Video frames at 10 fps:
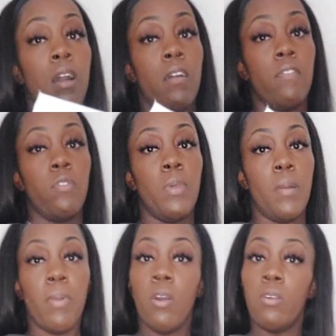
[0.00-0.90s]
of you
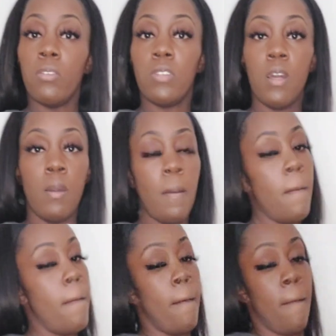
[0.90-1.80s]
being
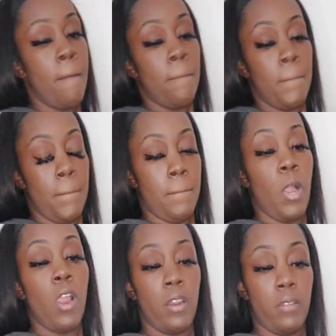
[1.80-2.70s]

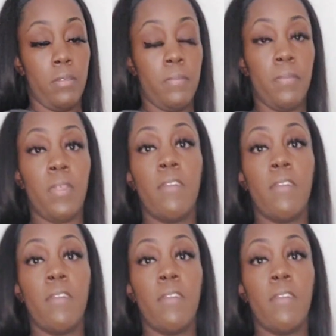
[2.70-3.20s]
postpartum